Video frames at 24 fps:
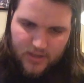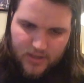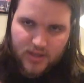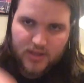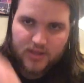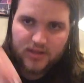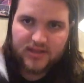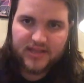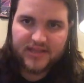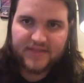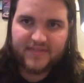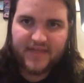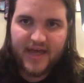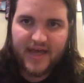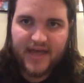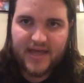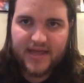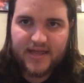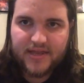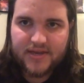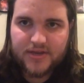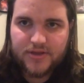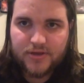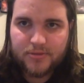Like that.
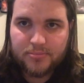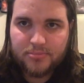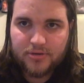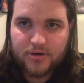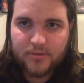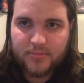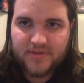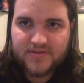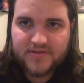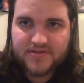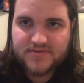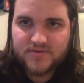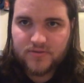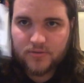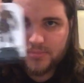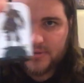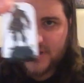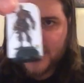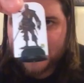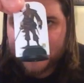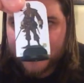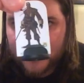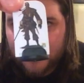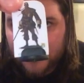You can put them on these little
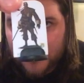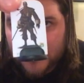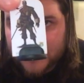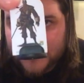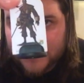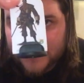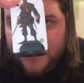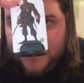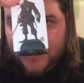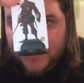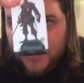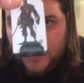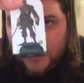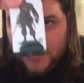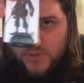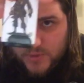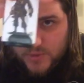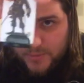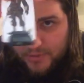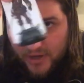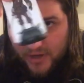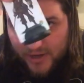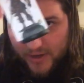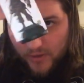plastic bases.
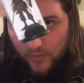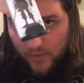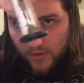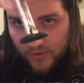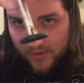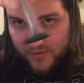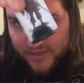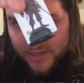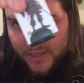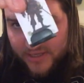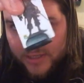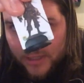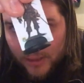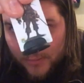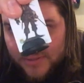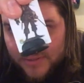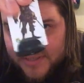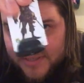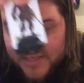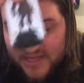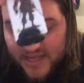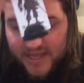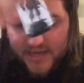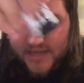Super high quality,
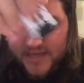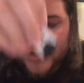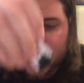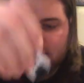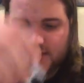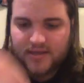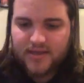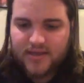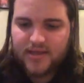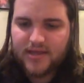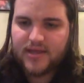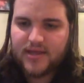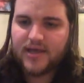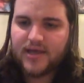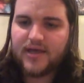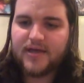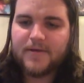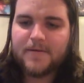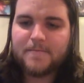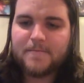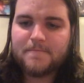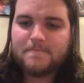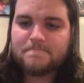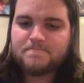double-sided.
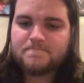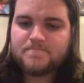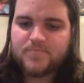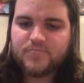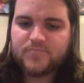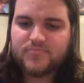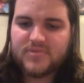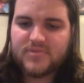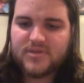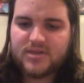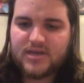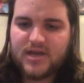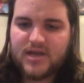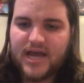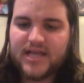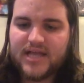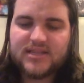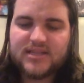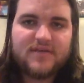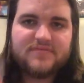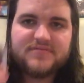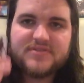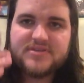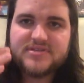I
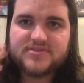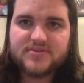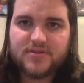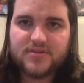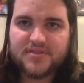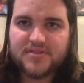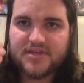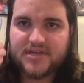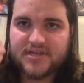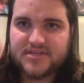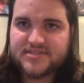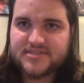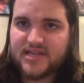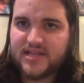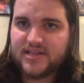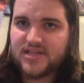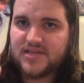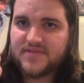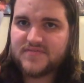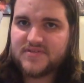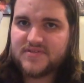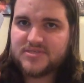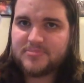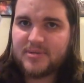love these little things. I
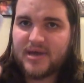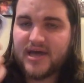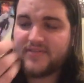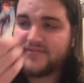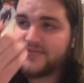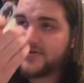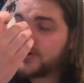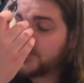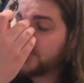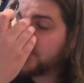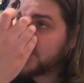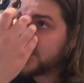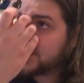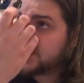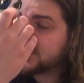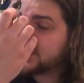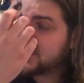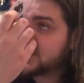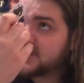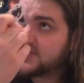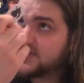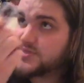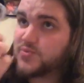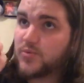love these Pathfinder pawns.
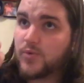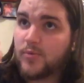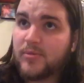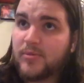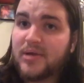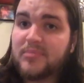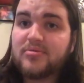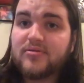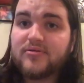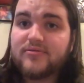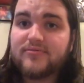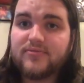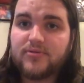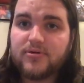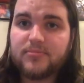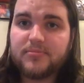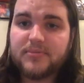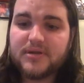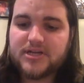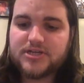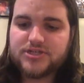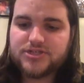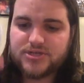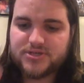These were my preferred
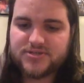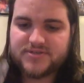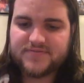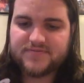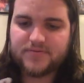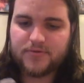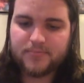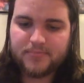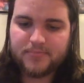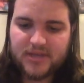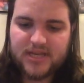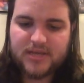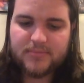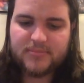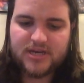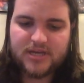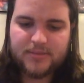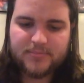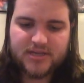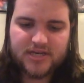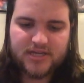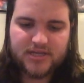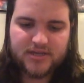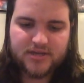miniatures for many, many,
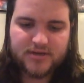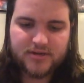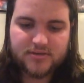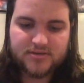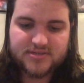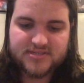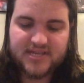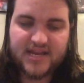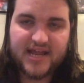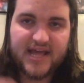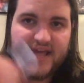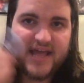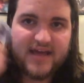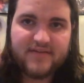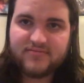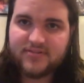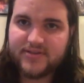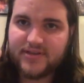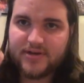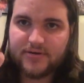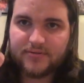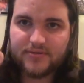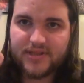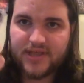many years, and I have
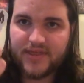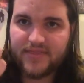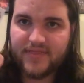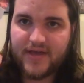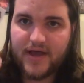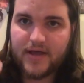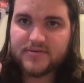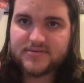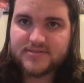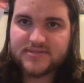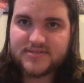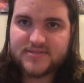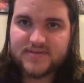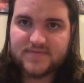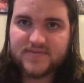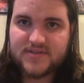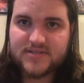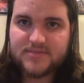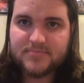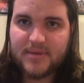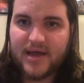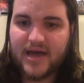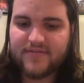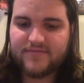literally thousands of
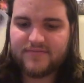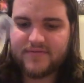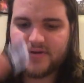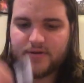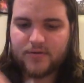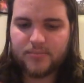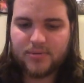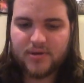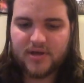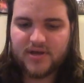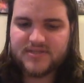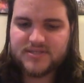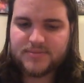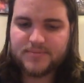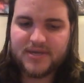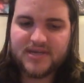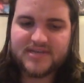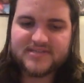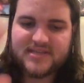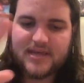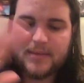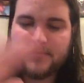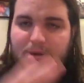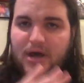these Pathfinder pawns
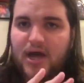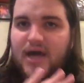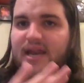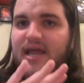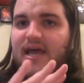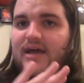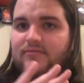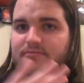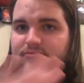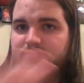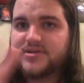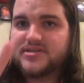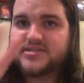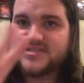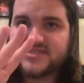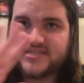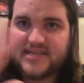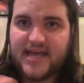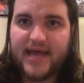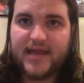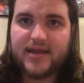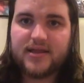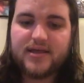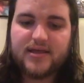because I bought every set